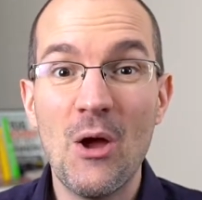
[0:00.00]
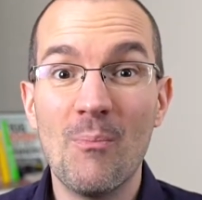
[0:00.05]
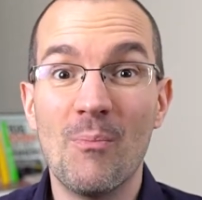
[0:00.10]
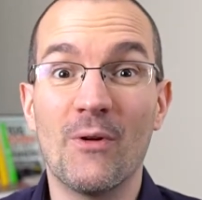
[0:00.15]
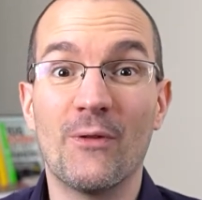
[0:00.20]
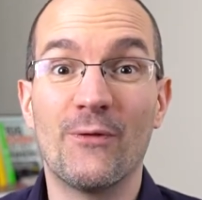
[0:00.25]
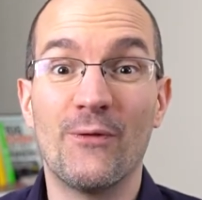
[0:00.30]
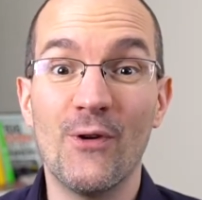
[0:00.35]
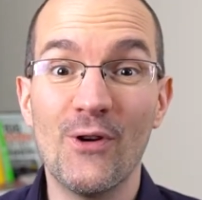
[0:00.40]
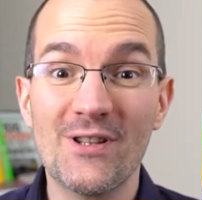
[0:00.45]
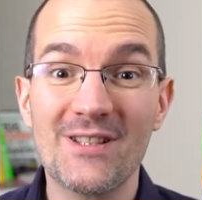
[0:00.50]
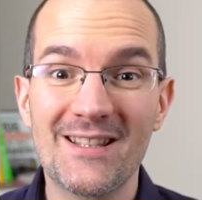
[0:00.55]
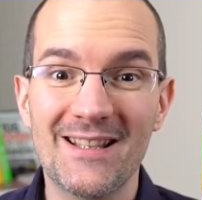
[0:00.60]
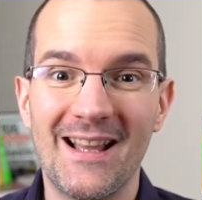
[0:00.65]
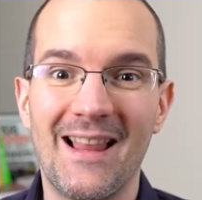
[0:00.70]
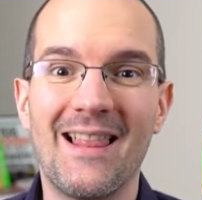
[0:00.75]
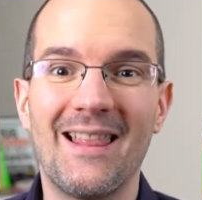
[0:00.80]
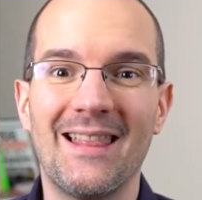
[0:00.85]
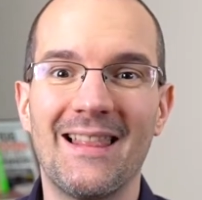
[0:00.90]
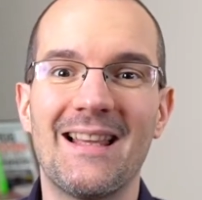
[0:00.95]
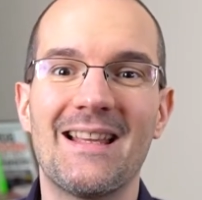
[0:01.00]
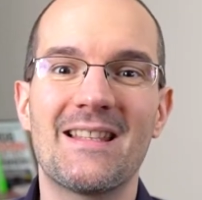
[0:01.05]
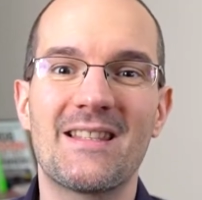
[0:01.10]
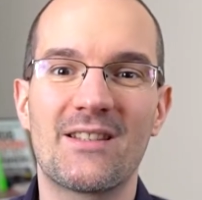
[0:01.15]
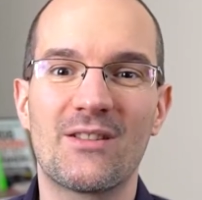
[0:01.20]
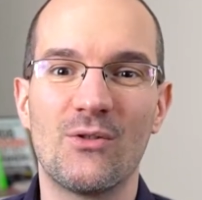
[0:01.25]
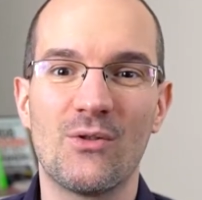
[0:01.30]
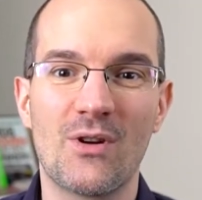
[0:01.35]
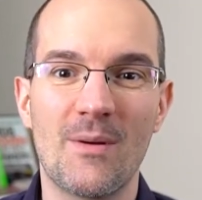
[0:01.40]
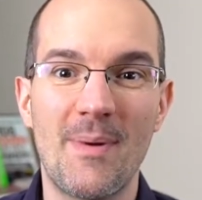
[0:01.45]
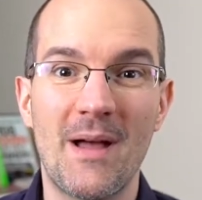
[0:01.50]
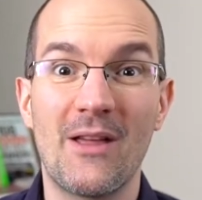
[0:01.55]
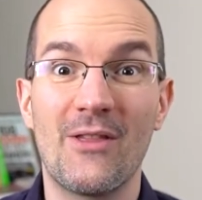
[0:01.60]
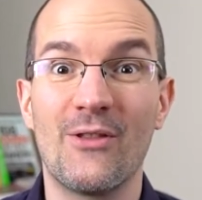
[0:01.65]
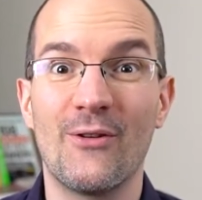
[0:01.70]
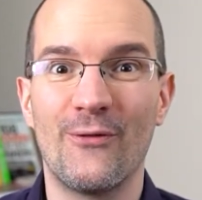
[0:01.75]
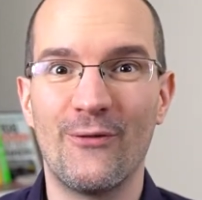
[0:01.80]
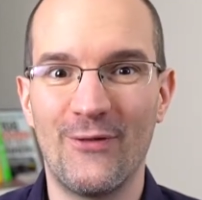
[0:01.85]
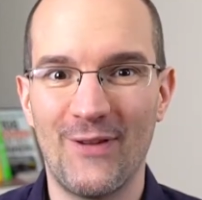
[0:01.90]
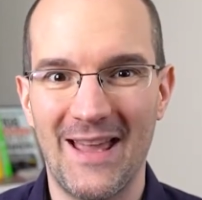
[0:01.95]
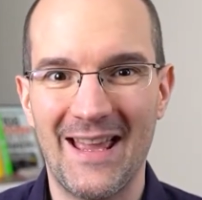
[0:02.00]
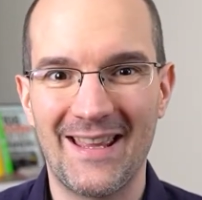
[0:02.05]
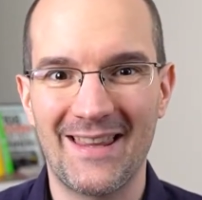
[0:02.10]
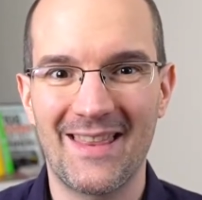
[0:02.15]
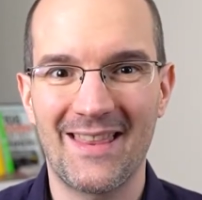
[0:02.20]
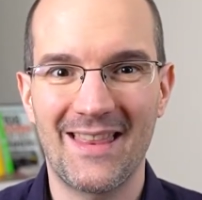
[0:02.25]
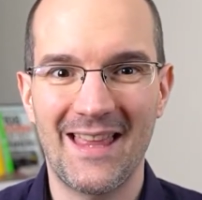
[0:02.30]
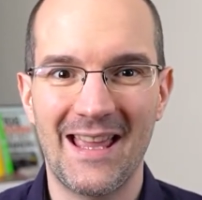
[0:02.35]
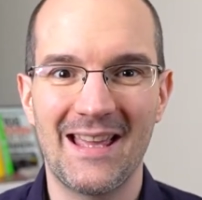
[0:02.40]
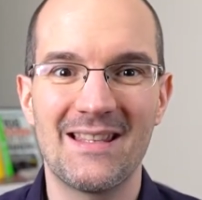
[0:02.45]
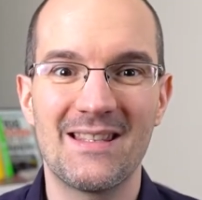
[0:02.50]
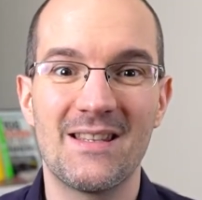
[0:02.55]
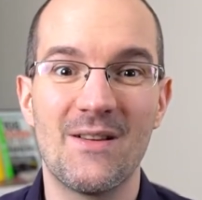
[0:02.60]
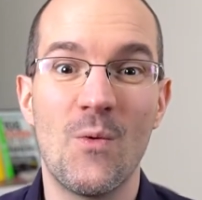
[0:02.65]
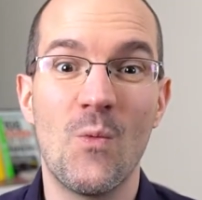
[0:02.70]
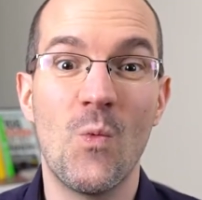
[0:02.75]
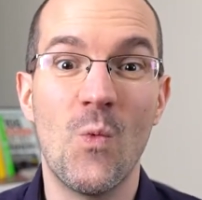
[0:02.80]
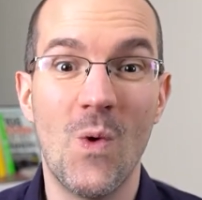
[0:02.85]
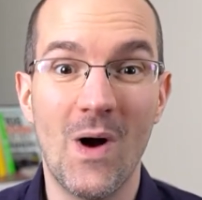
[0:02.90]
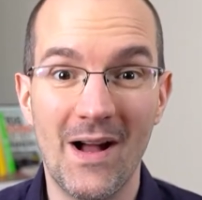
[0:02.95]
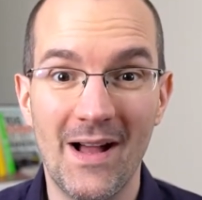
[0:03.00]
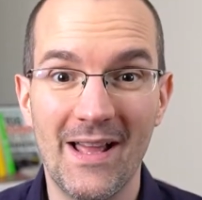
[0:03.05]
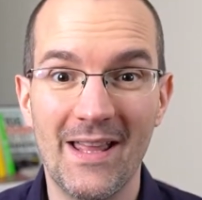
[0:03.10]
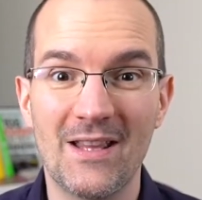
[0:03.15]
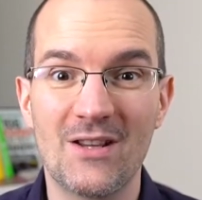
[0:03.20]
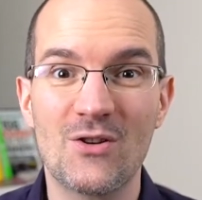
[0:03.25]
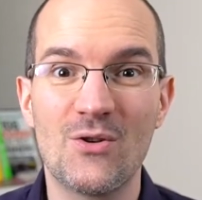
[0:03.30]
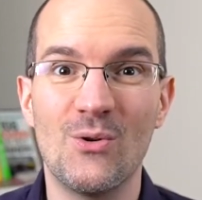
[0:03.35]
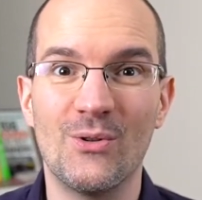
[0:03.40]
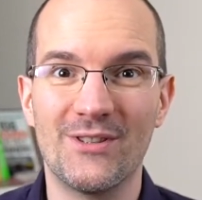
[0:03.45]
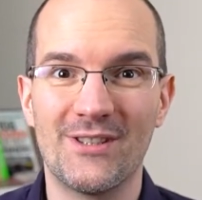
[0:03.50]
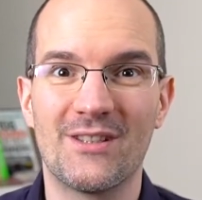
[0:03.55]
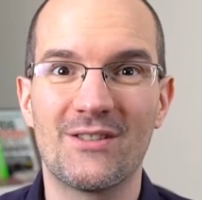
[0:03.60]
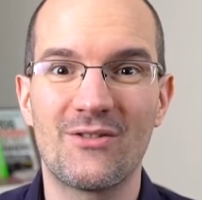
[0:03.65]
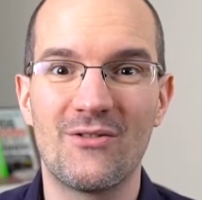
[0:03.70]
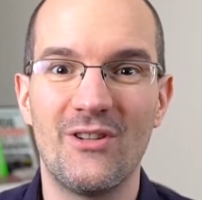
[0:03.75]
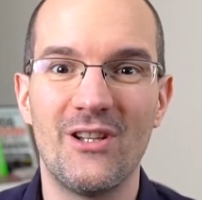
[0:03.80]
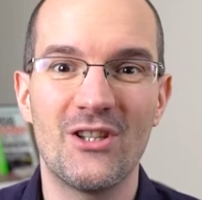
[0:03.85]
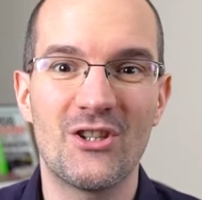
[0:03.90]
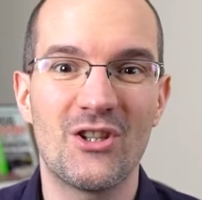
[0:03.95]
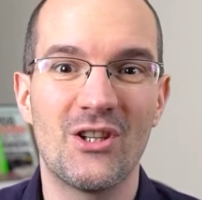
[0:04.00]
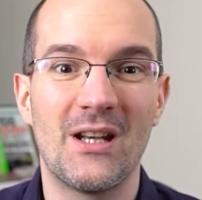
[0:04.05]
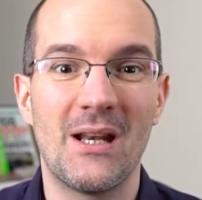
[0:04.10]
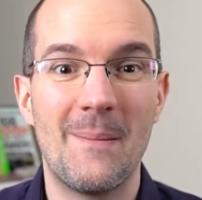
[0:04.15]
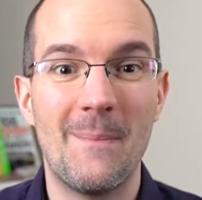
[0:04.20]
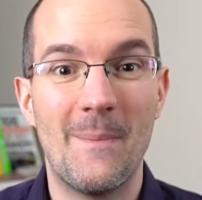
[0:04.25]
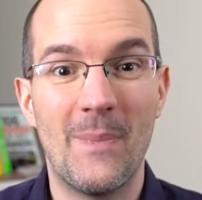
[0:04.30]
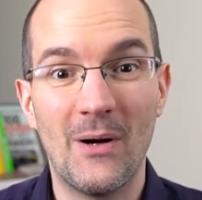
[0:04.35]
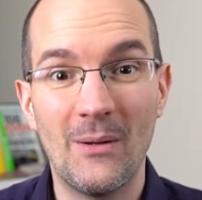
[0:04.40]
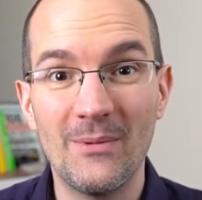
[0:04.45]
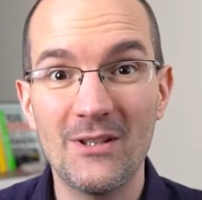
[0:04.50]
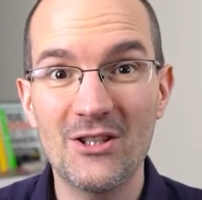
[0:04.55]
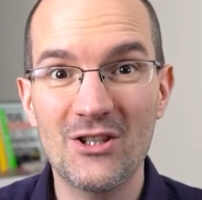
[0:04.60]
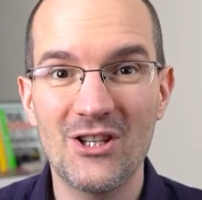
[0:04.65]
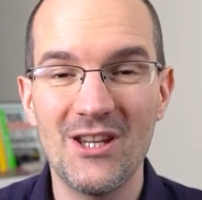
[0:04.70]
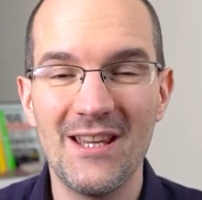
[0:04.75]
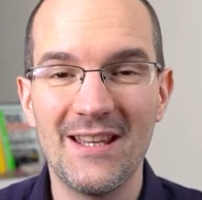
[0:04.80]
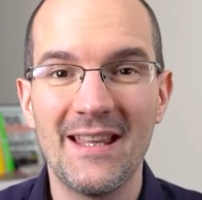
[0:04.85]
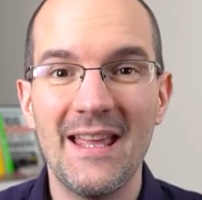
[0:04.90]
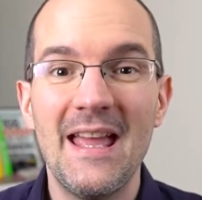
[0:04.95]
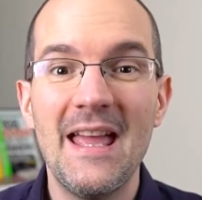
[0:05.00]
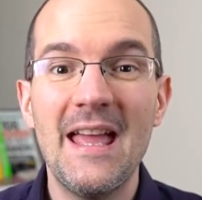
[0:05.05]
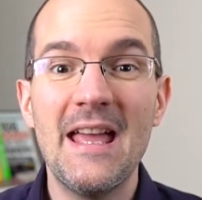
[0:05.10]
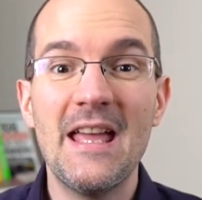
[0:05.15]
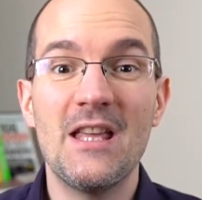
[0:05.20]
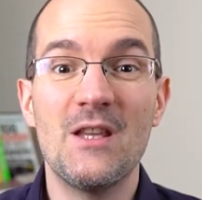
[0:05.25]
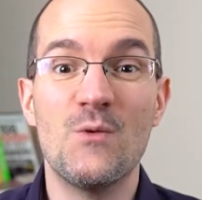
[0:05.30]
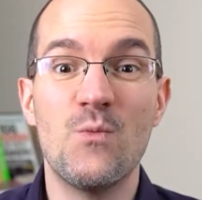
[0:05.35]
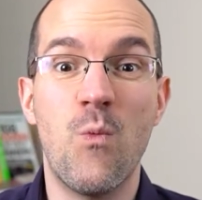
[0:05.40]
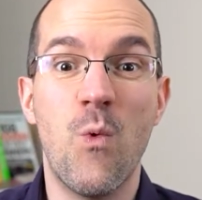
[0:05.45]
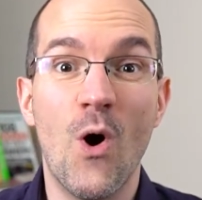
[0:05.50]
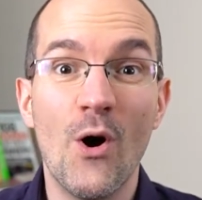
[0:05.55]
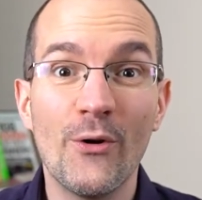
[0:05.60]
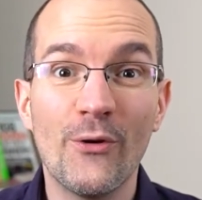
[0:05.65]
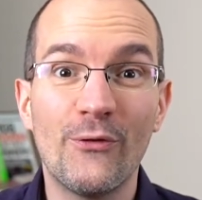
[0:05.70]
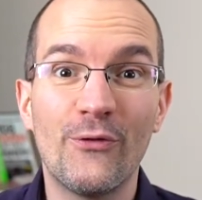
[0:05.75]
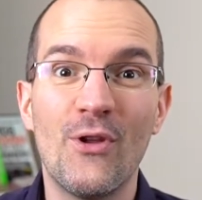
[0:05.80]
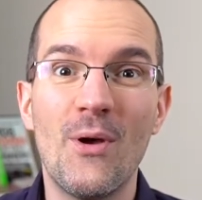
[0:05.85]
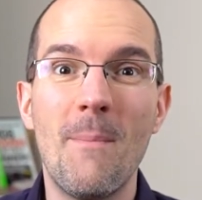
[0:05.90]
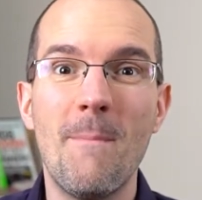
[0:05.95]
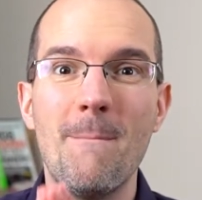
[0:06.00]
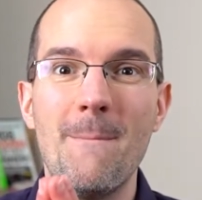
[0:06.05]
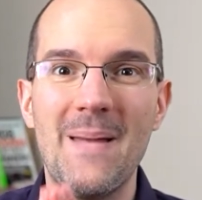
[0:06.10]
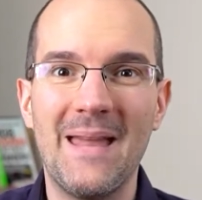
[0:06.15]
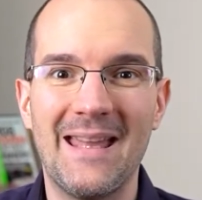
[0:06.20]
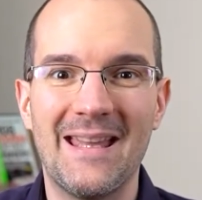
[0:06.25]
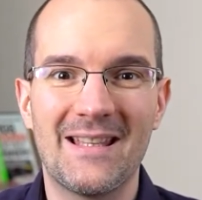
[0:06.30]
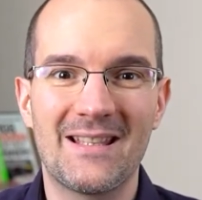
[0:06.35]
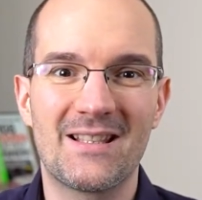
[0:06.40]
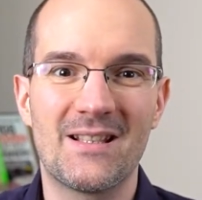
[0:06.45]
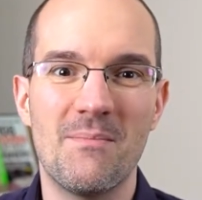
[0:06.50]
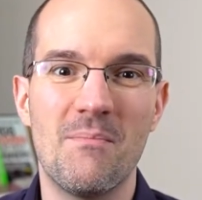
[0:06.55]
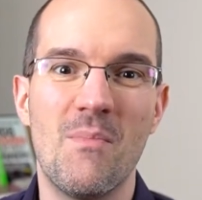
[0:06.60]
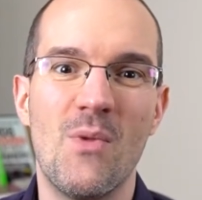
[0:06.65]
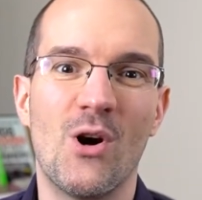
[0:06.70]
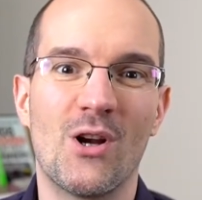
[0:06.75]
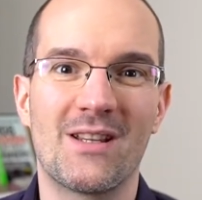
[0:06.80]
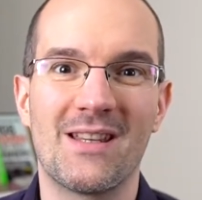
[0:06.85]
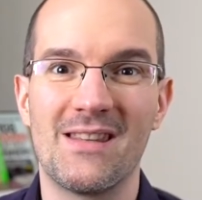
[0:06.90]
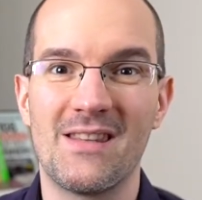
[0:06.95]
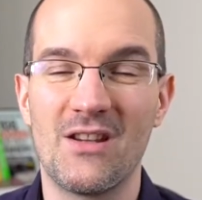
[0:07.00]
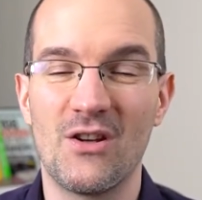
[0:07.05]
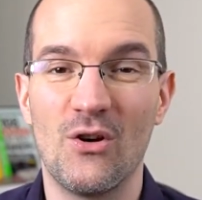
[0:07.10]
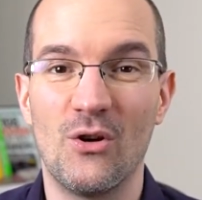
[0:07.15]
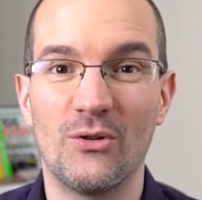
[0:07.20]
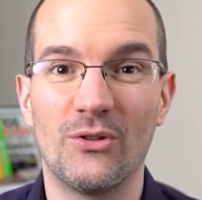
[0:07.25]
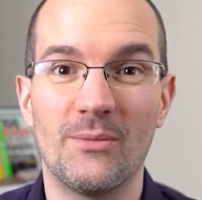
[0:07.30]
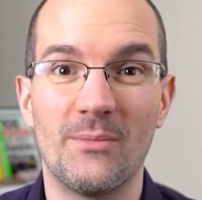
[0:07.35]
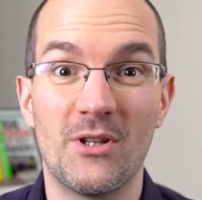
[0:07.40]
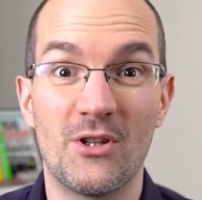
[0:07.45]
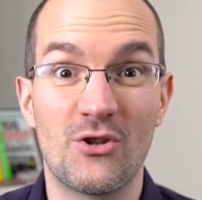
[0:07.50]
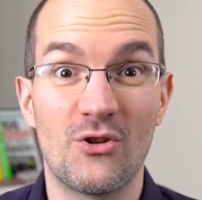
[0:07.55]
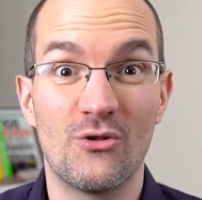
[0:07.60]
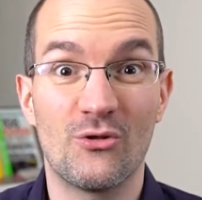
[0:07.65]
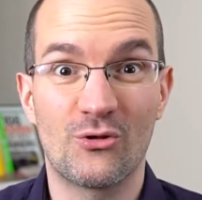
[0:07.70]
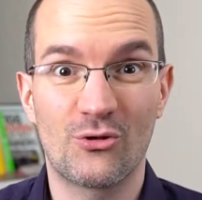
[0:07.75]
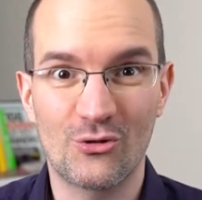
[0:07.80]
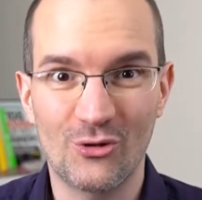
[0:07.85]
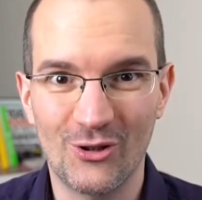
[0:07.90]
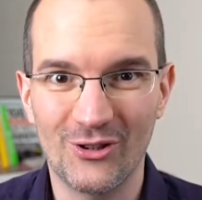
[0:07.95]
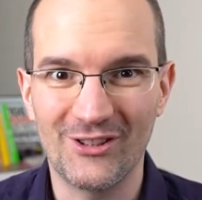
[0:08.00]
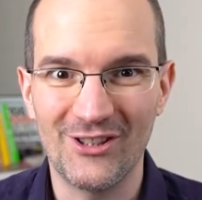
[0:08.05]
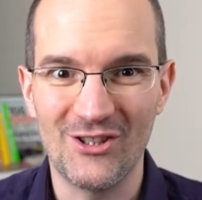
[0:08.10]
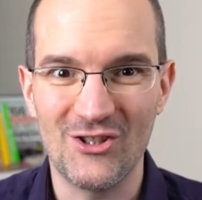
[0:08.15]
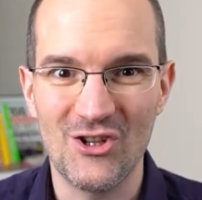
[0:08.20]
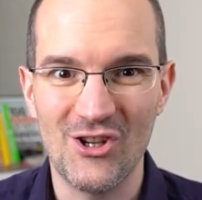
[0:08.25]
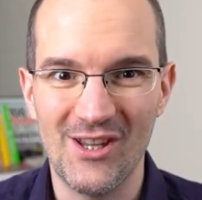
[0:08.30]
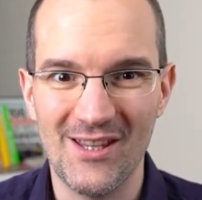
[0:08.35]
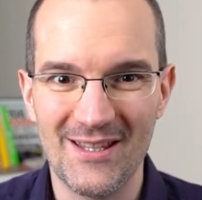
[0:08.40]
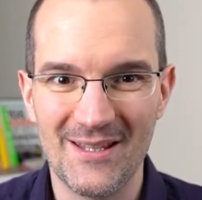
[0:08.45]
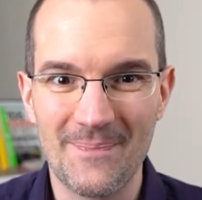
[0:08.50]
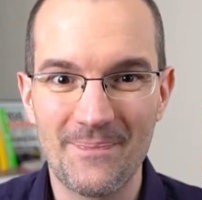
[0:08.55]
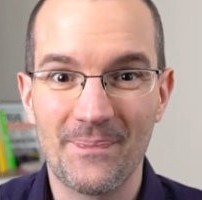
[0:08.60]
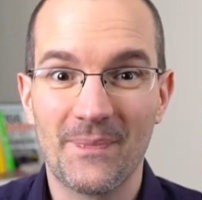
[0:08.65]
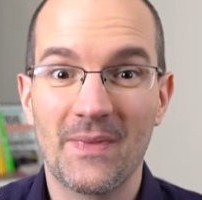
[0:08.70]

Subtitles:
But first, let's talk about the fact that why content creation and publishing is one of the best marketing automation strategies.